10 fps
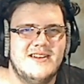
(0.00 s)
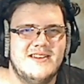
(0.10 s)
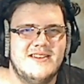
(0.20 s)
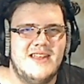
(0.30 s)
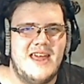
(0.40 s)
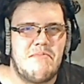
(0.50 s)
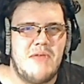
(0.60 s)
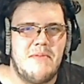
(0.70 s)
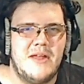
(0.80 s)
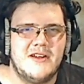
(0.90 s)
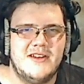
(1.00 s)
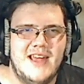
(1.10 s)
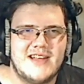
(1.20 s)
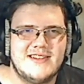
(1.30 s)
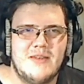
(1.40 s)
they play good
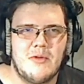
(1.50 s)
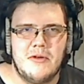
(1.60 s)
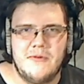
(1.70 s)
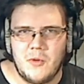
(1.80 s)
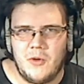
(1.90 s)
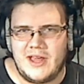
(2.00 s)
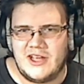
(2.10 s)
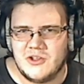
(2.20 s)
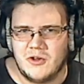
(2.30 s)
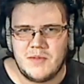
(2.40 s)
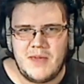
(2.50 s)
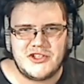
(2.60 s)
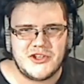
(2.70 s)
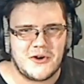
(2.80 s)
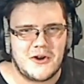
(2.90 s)
decks. They remove your ultimate
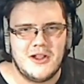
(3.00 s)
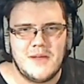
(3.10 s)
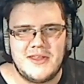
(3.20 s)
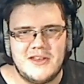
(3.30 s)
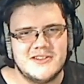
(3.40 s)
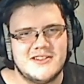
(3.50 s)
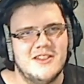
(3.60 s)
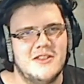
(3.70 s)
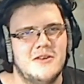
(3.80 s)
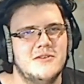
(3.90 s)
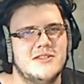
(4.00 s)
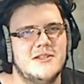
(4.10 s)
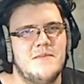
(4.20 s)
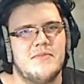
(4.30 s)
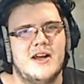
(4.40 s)
Ancient Golem and you just lose,
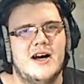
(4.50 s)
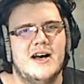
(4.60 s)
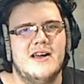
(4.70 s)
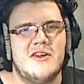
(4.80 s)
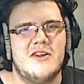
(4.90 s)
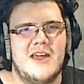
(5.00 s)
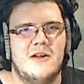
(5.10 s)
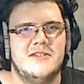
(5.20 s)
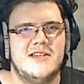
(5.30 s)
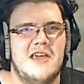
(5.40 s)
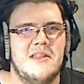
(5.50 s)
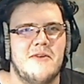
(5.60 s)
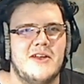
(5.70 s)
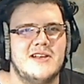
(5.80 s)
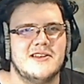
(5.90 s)
and you can't OTK them
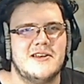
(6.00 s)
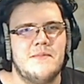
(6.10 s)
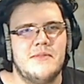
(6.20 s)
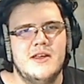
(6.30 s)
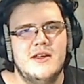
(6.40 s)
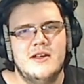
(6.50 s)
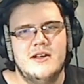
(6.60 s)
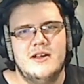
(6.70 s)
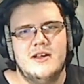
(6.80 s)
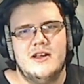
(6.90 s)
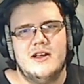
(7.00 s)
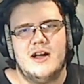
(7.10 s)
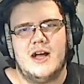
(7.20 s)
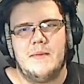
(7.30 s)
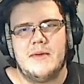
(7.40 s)
very easily.
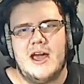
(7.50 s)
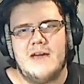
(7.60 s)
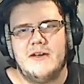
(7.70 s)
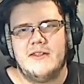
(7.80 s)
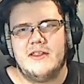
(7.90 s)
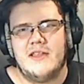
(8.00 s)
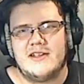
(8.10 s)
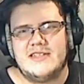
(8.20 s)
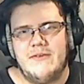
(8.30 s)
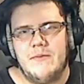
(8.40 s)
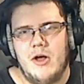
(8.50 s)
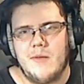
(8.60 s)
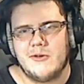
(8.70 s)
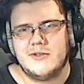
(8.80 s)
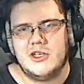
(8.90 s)
But yeah, I found that like 7
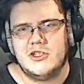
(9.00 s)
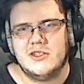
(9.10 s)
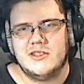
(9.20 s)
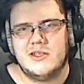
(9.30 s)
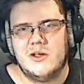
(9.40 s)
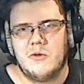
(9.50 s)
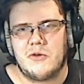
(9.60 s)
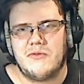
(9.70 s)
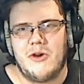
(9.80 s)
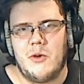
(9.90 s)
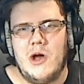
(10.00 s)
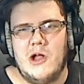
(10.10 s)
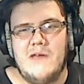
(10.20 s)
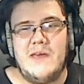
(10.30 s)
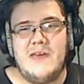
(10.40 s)
polymerizations work very well.
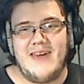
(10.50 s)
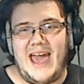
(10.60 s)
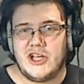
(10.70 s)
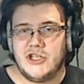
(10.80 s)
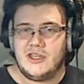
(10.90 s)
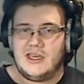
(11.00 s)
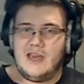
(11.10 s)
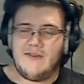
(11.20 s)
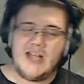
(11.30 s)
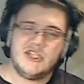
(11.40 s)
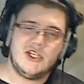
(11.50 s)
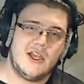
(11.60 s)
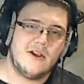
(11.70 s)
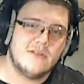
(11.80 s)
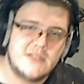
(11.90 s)
If Ancient
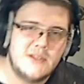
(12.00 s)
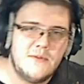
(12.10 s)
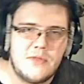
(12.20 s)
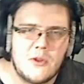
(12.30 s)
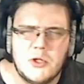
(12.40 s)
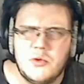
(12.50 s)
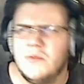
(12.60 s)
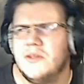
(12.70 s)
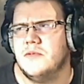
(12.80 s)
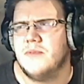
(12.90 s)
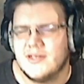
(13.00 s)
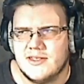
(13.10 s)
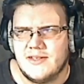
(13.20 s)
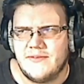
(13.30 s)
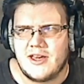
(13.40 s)
Gears, which wouldn't be too busted
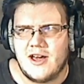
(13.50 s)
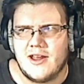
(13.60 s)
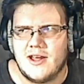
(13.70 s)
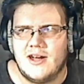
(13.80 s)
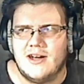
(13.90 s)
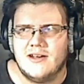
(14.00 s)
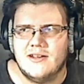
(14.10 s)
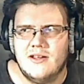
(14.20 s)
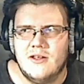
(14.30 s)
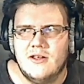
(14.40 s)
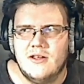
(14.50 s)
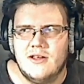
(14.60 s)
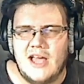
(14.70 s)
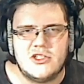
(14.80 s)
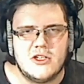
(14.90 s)
if they got
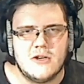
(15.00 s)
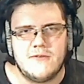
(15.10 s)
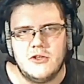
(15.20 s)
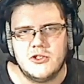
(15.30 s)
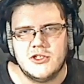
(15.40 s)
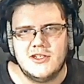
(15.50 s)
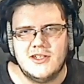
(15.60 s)
Ancient Gear Fusion,